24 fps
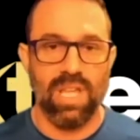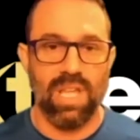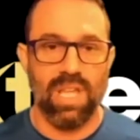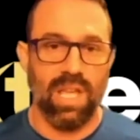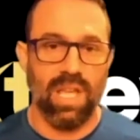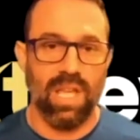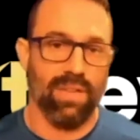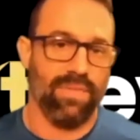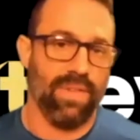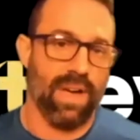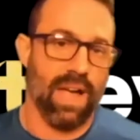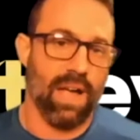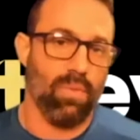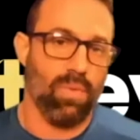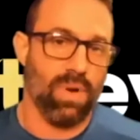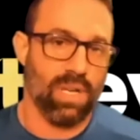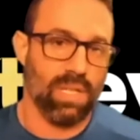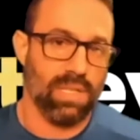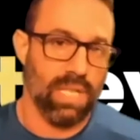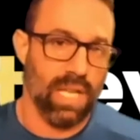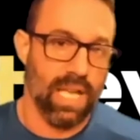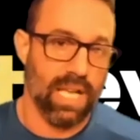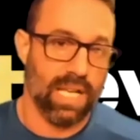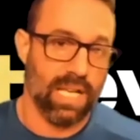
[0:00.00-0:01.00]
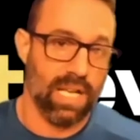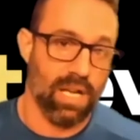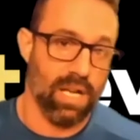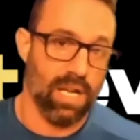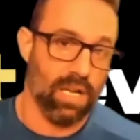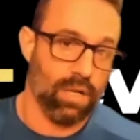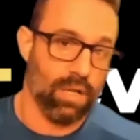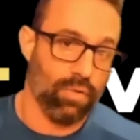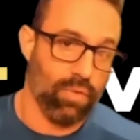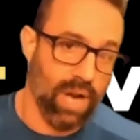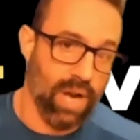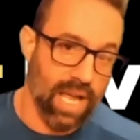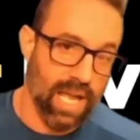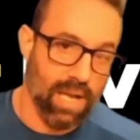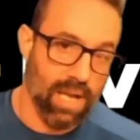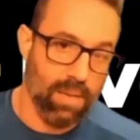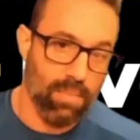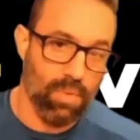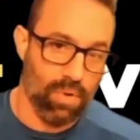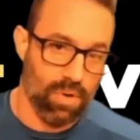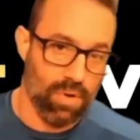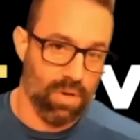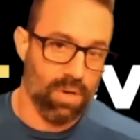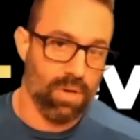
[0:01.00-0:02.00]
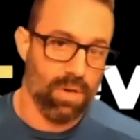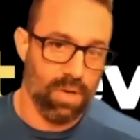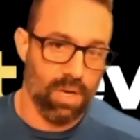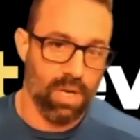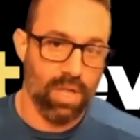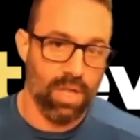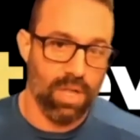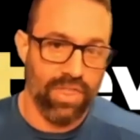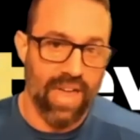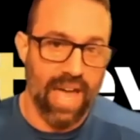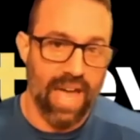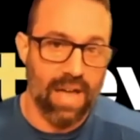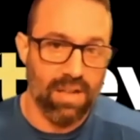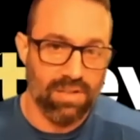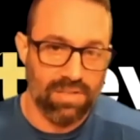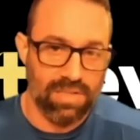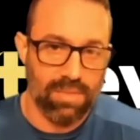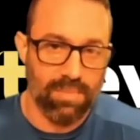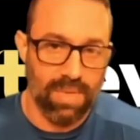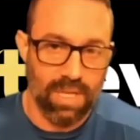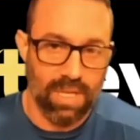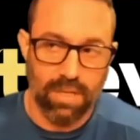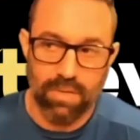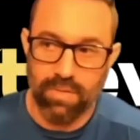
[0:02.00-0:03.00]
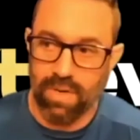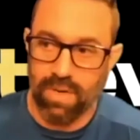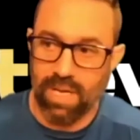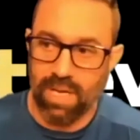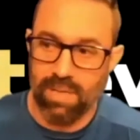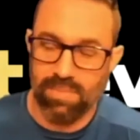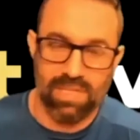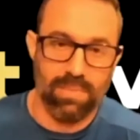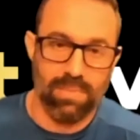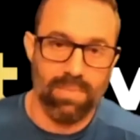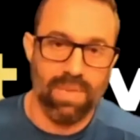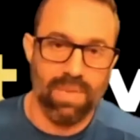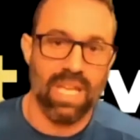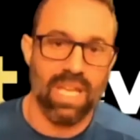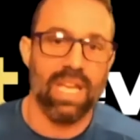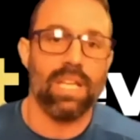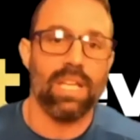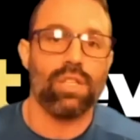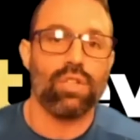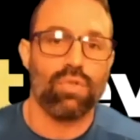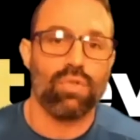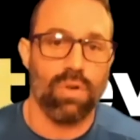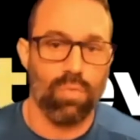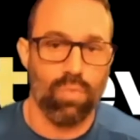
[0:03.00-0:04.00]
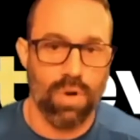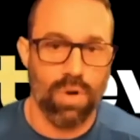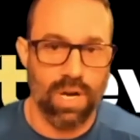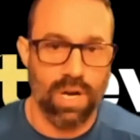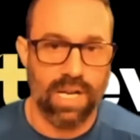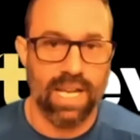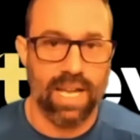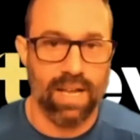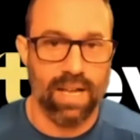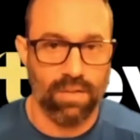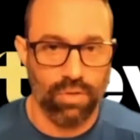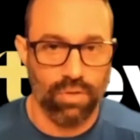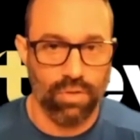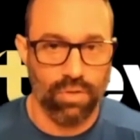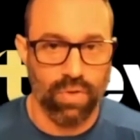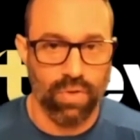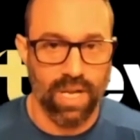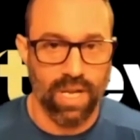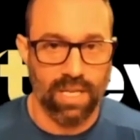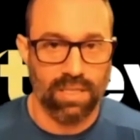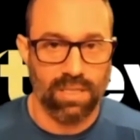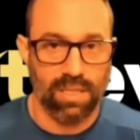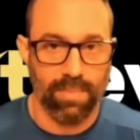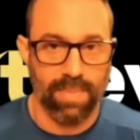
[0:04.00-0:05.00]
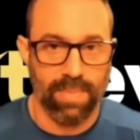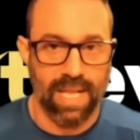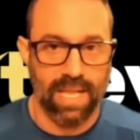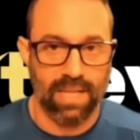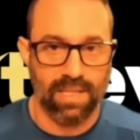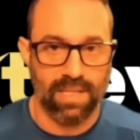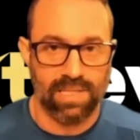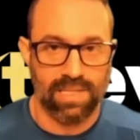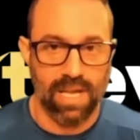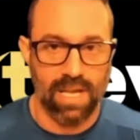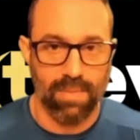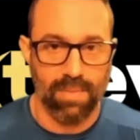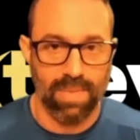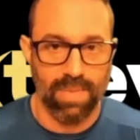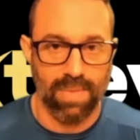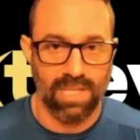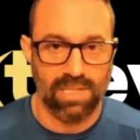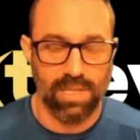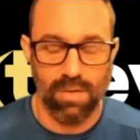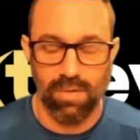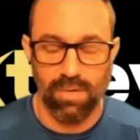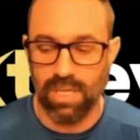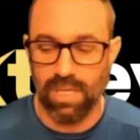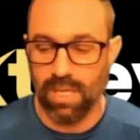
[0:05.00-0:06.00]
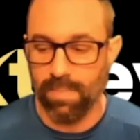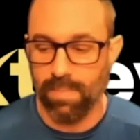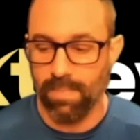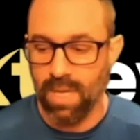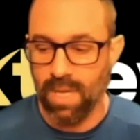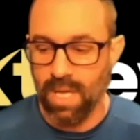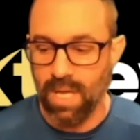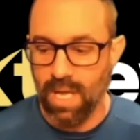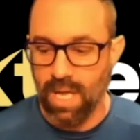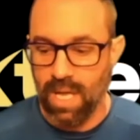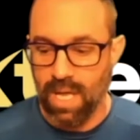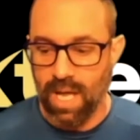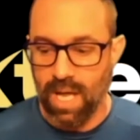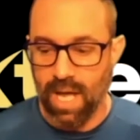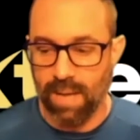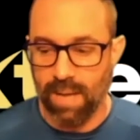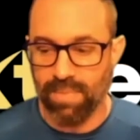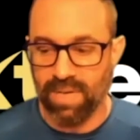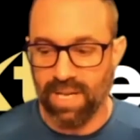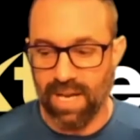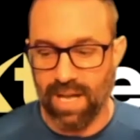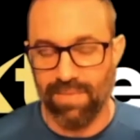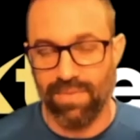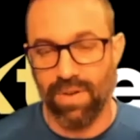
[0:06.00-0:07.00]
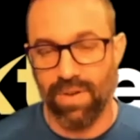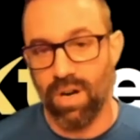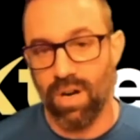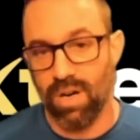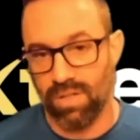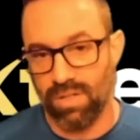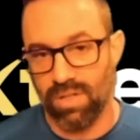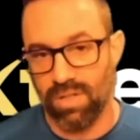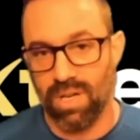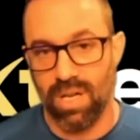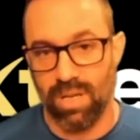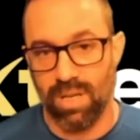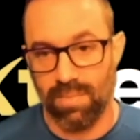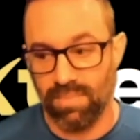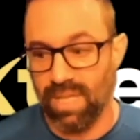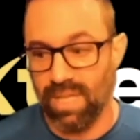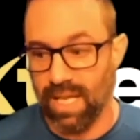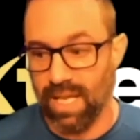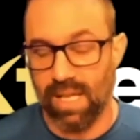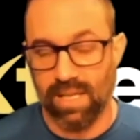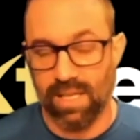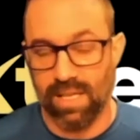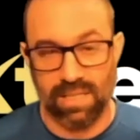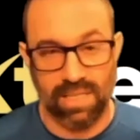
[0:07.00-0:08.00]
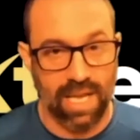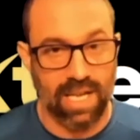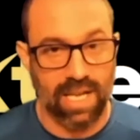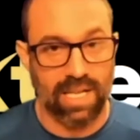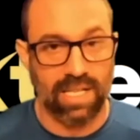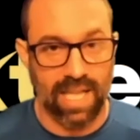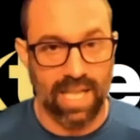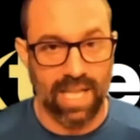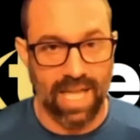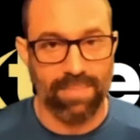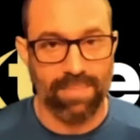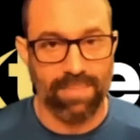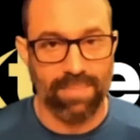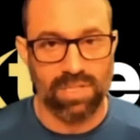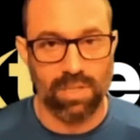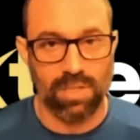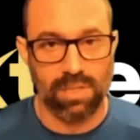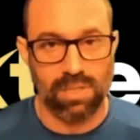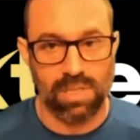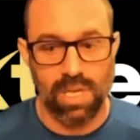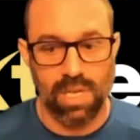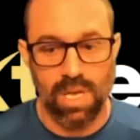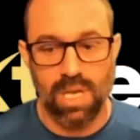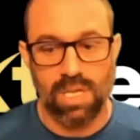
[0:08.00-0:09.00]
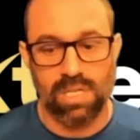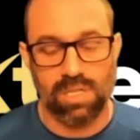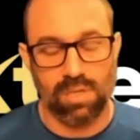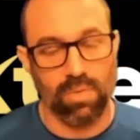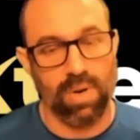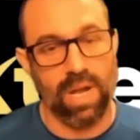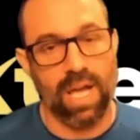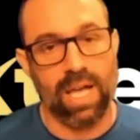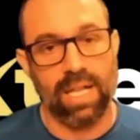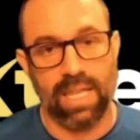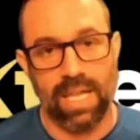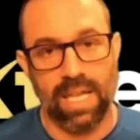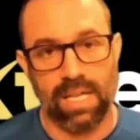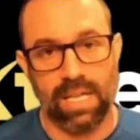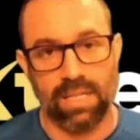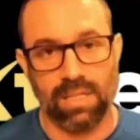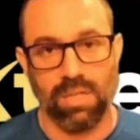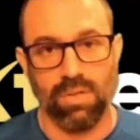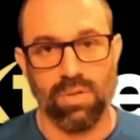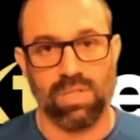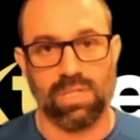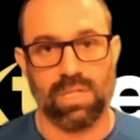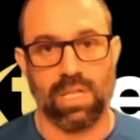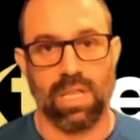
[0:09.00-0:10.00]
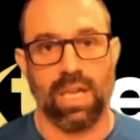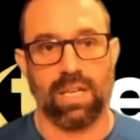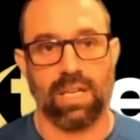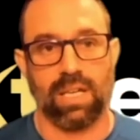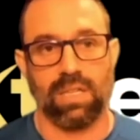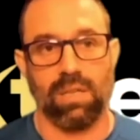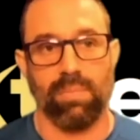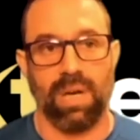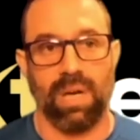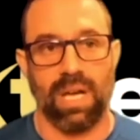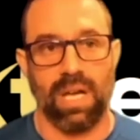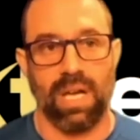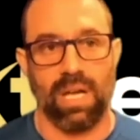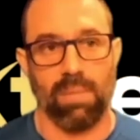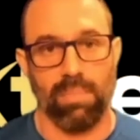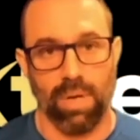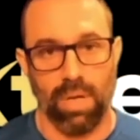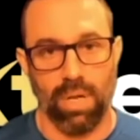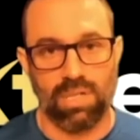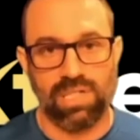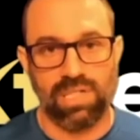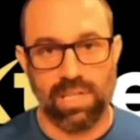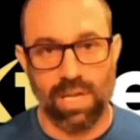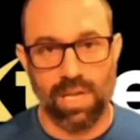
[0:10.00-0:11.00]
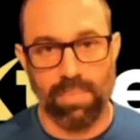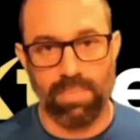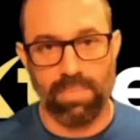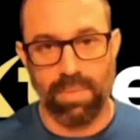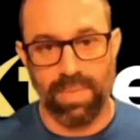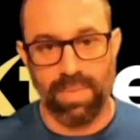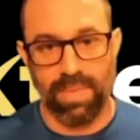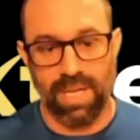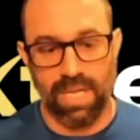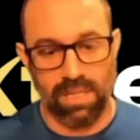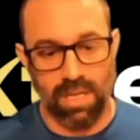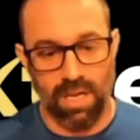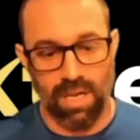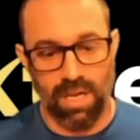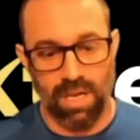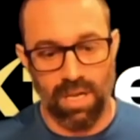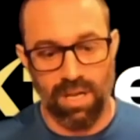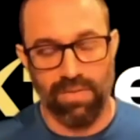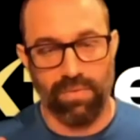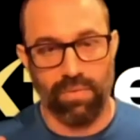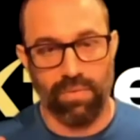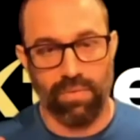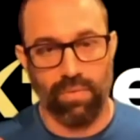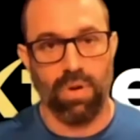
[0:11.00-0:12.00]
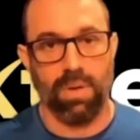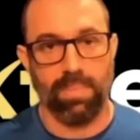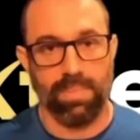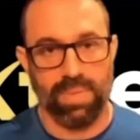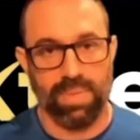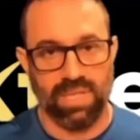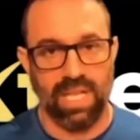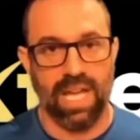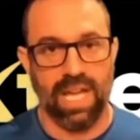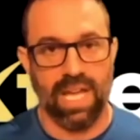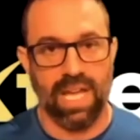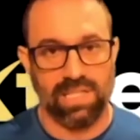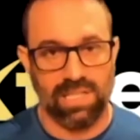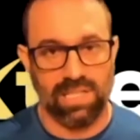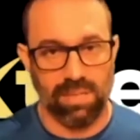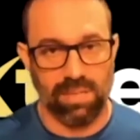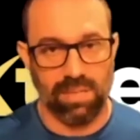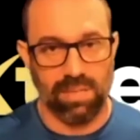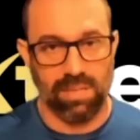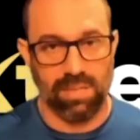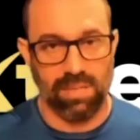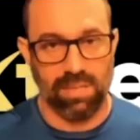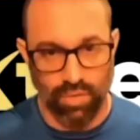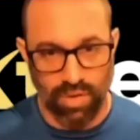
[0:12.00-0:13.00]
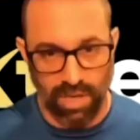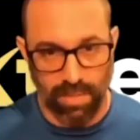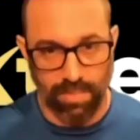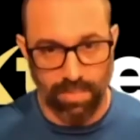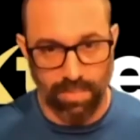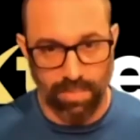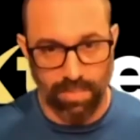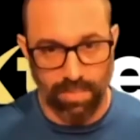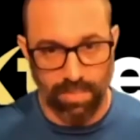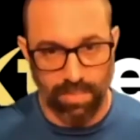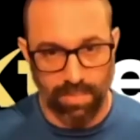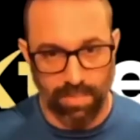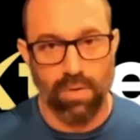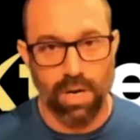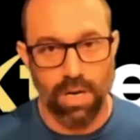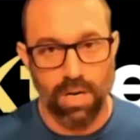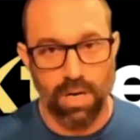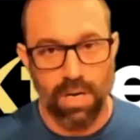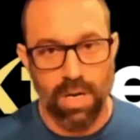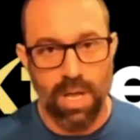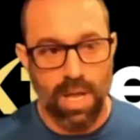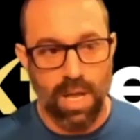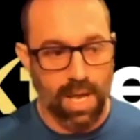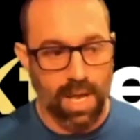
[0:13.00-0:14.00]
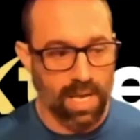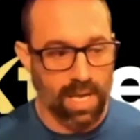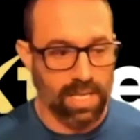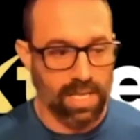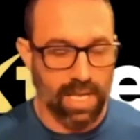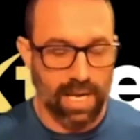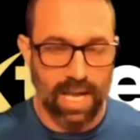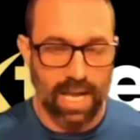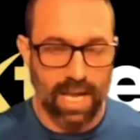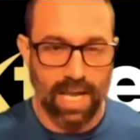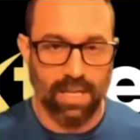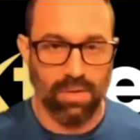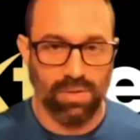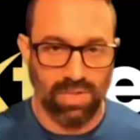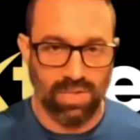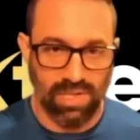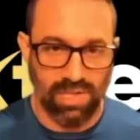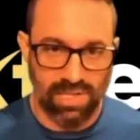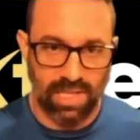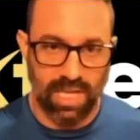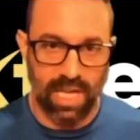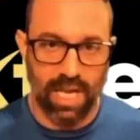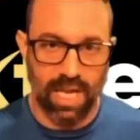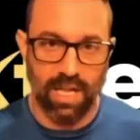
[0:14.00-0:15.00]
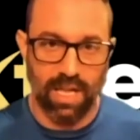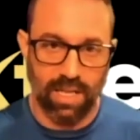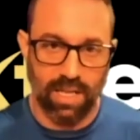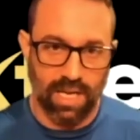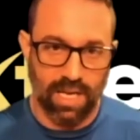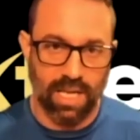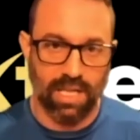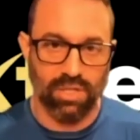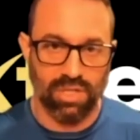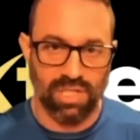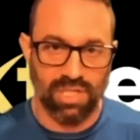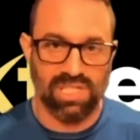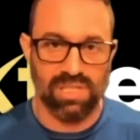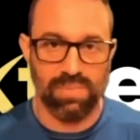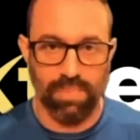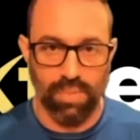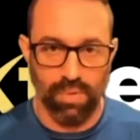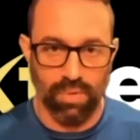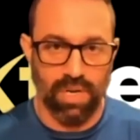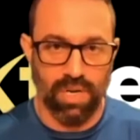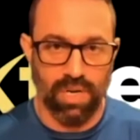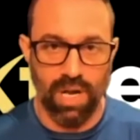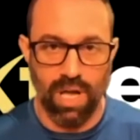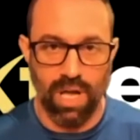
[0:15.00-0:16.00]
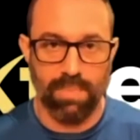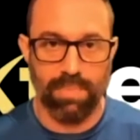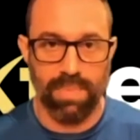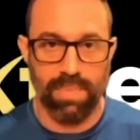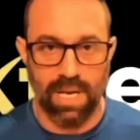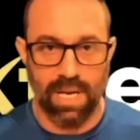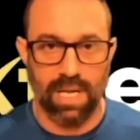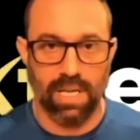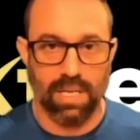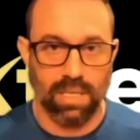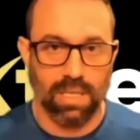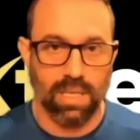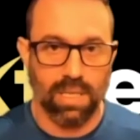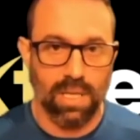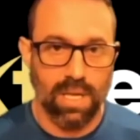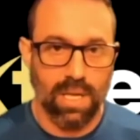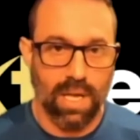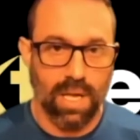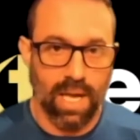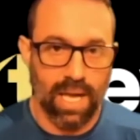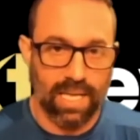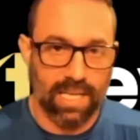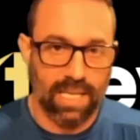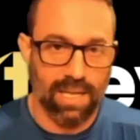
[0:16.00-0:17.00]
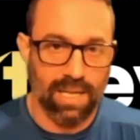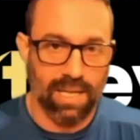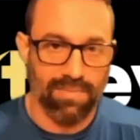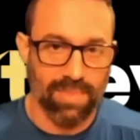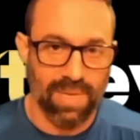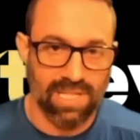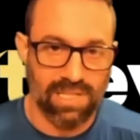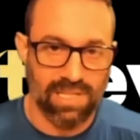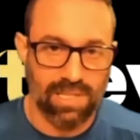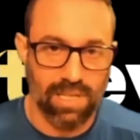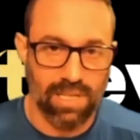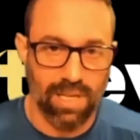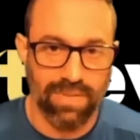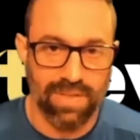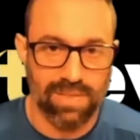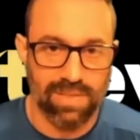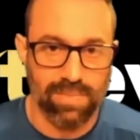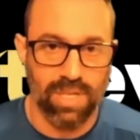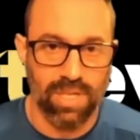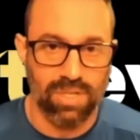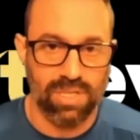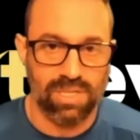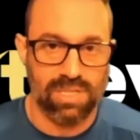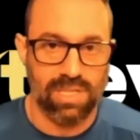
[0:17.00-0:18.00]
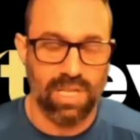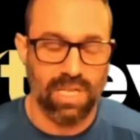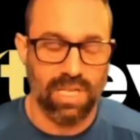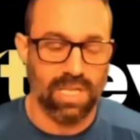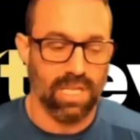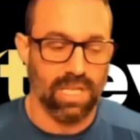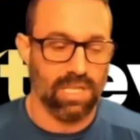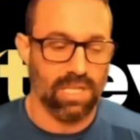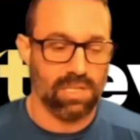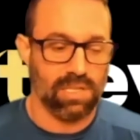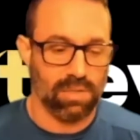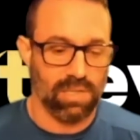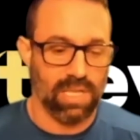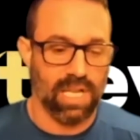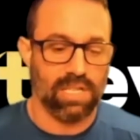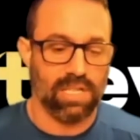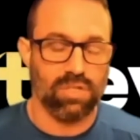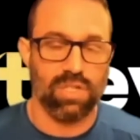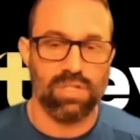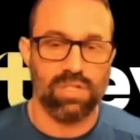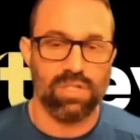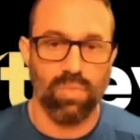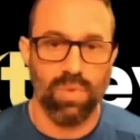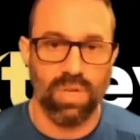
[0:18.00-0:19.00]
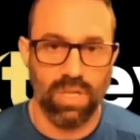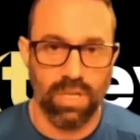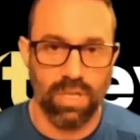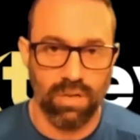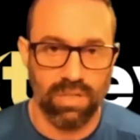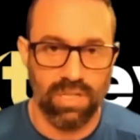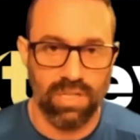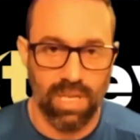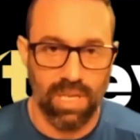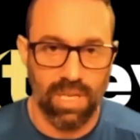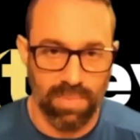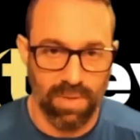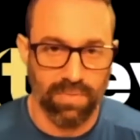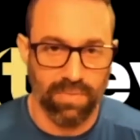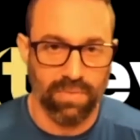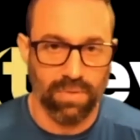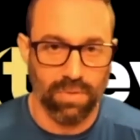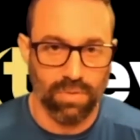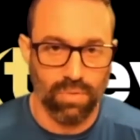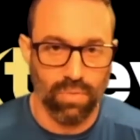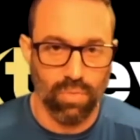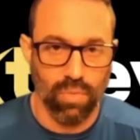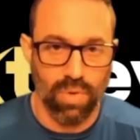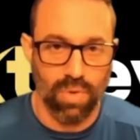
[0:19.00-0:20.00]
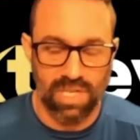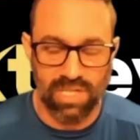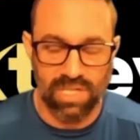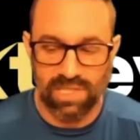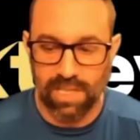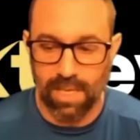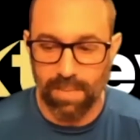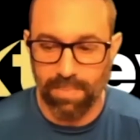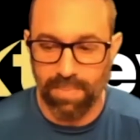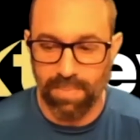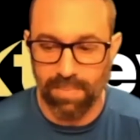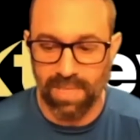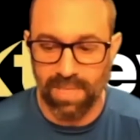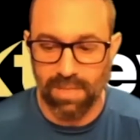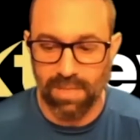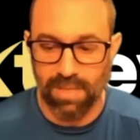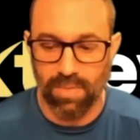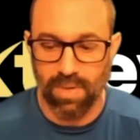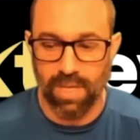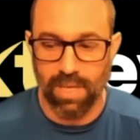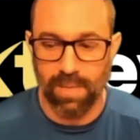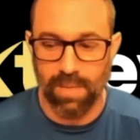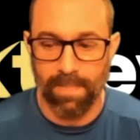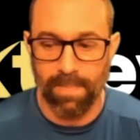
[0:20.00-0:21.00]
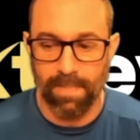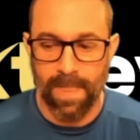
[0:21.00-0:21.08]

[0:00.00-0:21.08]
If I want to take a gram or 1,000 milligrams in my intra-workout drink to balance out my sodium, I'm going to have a hard time taking 10 capsules. So what I like to do is I like to buy a bulk supplement of raw potassium citrate powder, and then I use a scale and I just spoon it up and I give myself as much as I need. So that's just one little tip if you do want to supplement with it.